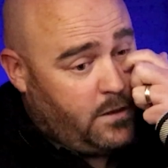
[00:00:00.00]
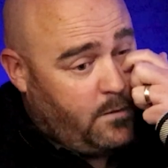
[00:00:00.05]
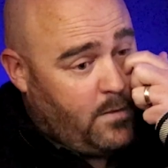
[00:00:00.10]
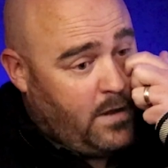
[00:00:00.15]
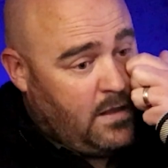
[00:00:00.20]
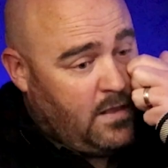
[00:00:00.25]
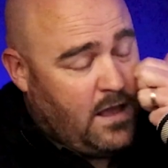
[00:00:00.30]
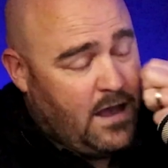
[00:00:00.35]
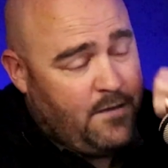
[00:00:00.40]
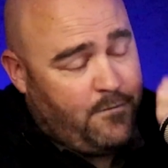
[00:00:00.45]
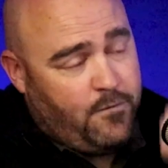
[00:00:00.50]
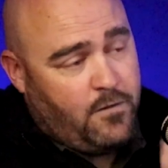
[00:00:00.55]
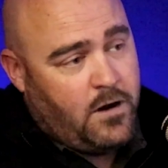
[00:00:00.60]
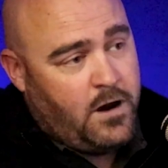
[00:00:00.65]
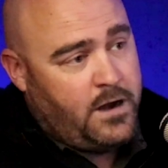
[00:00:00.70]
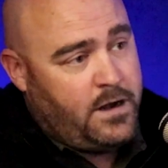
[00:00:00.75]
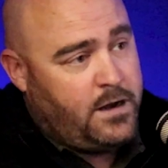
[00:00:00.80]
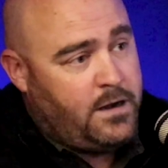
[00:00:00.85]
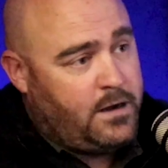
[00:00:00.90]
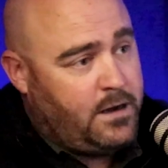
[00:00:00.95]
of my life where
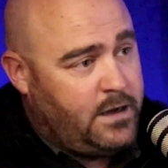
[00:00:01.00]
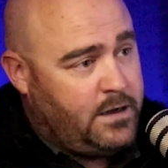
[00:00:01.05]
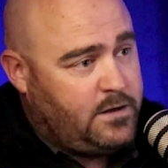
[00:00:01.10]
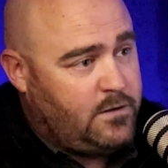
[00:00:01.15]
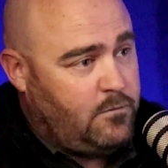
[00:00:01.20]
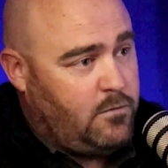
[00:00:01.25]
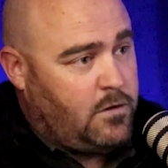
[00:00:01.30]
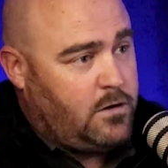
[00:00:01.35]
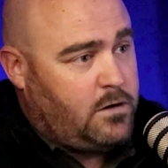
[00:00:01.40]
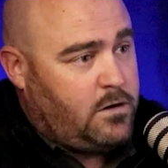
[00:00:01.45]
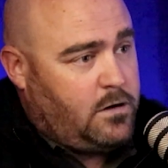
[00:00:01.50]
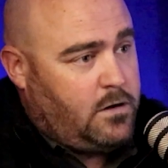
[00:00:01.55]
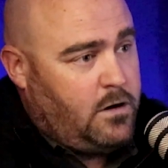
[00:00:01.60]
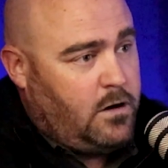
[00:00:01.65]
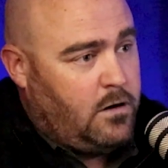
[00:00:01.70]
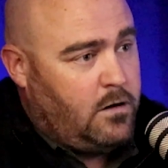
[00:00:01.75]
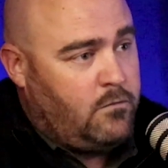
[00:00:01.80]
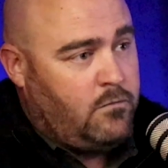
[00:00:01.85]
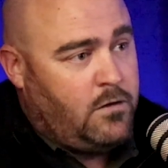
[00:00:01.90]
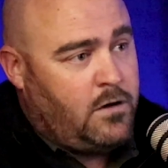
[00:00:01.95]
I didn't get to work
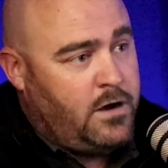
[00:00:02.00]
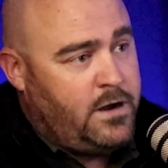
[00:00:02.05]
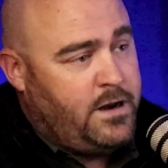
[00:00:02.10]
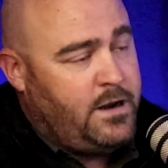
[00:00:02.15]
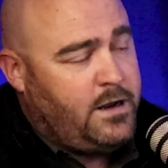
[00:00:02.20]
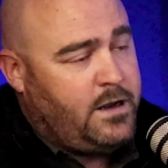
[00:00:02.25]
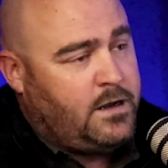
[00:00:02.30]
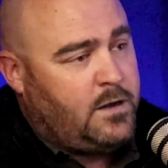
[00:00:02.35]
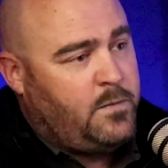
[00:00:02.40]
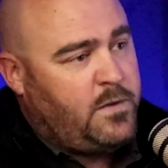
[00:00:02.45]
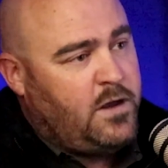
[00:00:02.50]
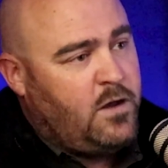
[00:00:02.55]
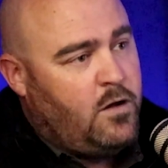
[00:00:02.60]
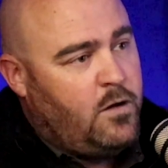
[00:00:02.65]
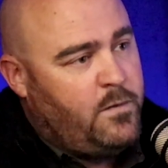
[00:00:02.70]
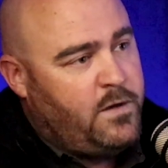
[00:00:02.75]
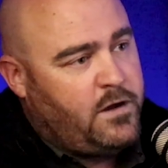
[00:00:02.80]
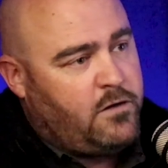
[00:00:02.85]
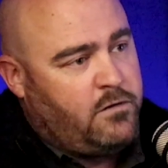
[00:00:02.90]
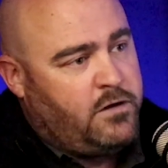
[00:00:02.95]
or where I didn't get to be
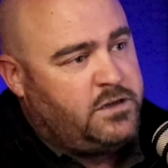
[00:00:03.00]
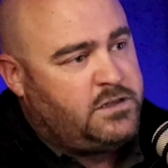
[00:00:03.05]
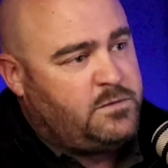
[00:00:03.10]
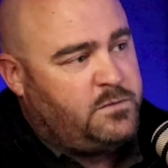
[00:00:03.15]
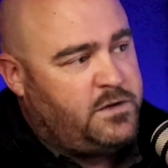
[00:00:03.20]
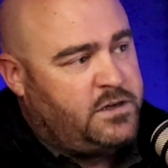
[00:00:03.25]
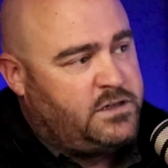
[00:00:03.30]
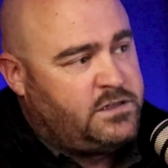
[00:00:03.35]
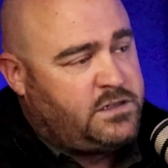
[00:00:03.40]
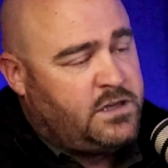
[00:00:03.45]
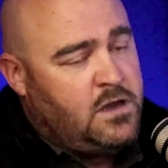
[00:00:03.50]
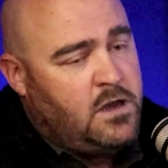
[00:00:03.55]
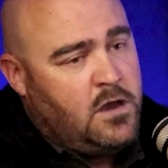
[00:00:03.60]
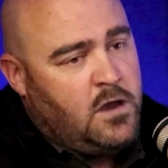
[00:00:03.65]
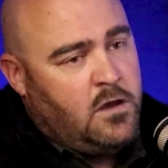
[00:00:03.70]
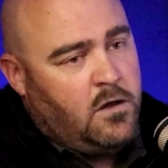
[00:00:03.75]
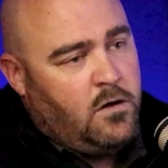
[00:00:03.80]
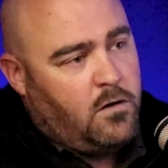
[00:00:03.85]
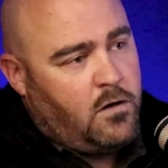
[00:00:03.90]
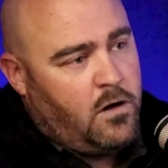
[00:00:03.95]
home at Christmas
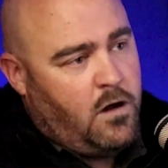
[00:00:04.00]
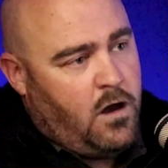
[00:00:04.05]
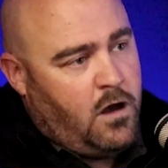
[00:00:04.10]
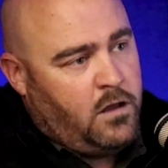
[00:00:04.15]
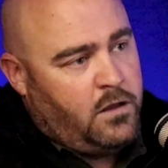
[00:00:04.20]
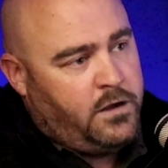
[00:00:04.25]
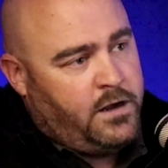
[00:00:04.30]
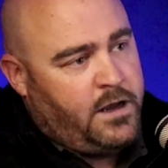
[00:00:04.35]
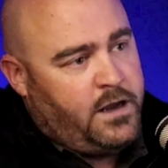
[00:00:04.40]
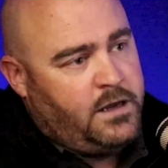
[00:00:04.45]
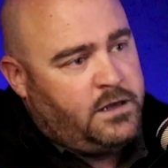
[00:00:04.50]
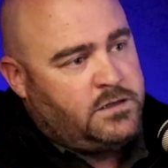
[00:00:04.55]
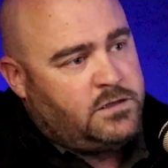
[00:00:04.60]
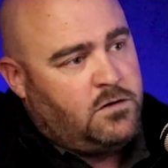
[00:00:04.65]
or holidays